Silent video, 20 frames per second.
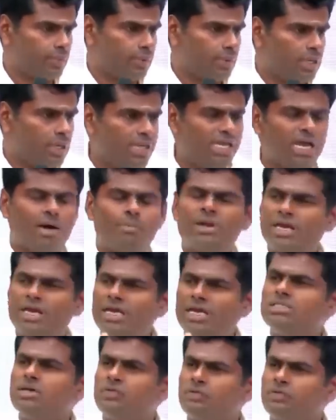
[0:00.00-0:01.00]
The
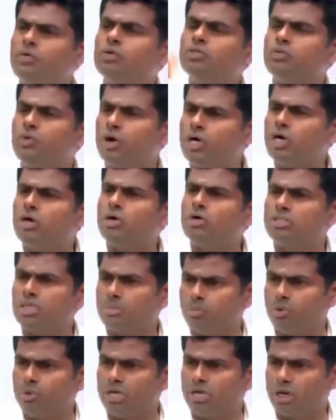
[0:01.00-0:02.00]
Americans, of course, wanted to
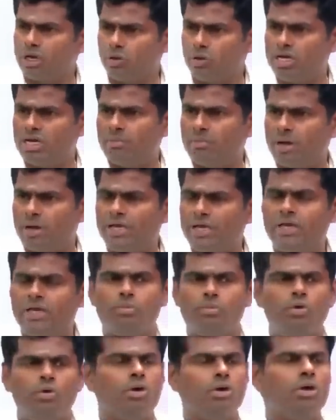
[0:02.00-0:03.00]
support a Korean, Ban
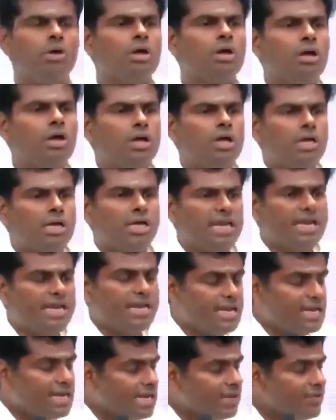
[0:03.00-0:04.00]
Ki-moon. He
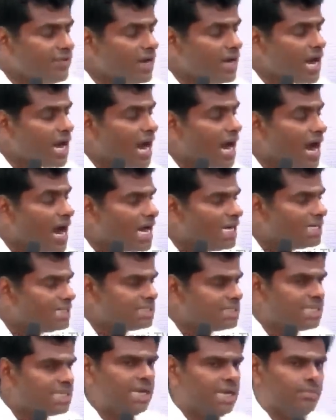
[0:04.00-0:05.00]
didn't even
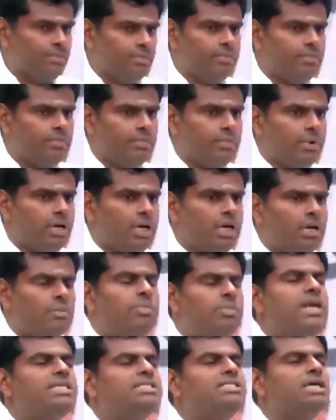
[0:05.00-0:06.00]
ask him,
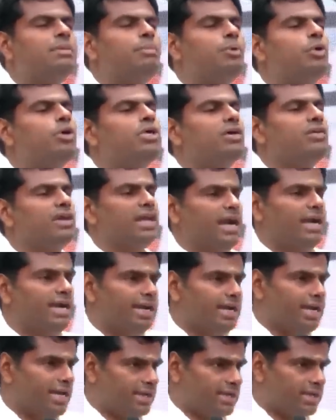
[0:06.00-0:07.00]
please support our
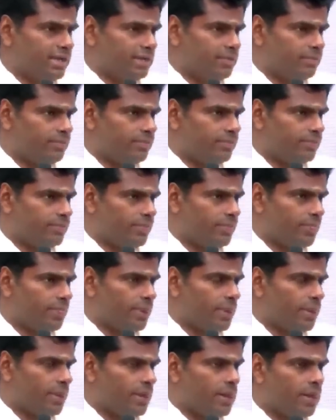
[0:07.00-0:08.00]
candidature.
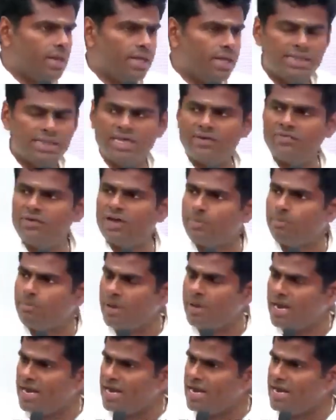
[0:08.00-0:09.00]
There were
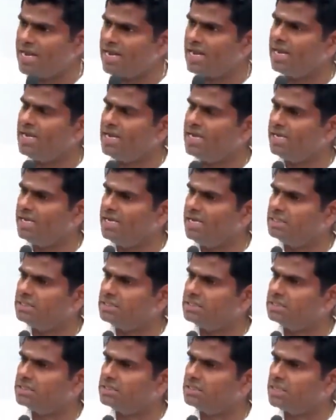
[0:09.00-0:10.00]
many
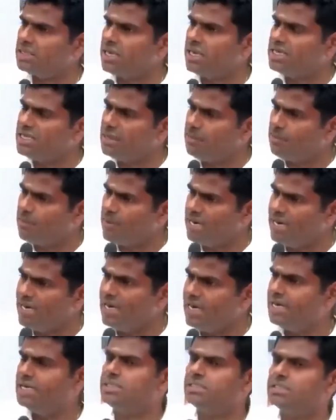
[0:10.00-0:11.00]
countries in the Middle
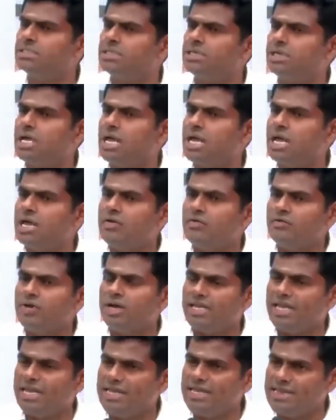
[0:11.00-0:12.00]
East where
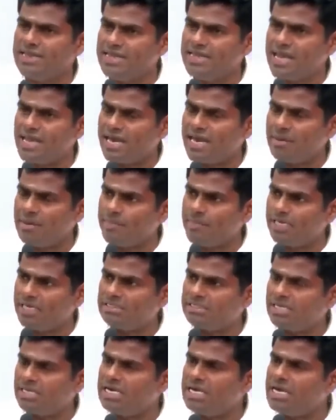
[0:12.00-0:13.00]
the Indian
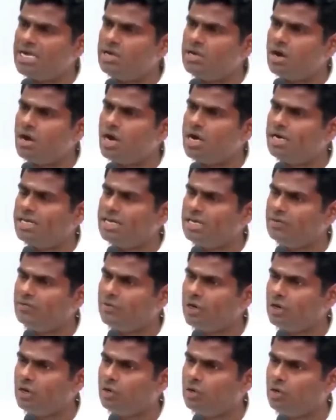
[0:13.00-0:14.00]
ambassador did not
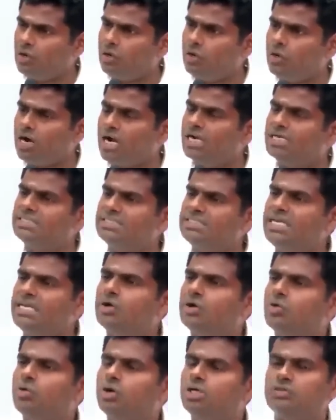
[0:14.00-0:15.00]
even go and seek
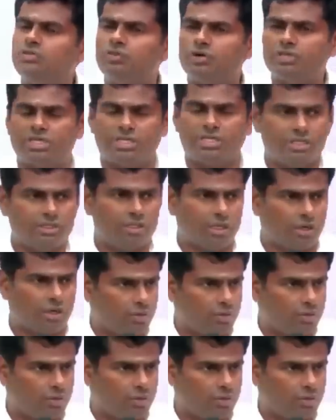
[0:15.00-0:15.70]
votes for Shashi Tharoor.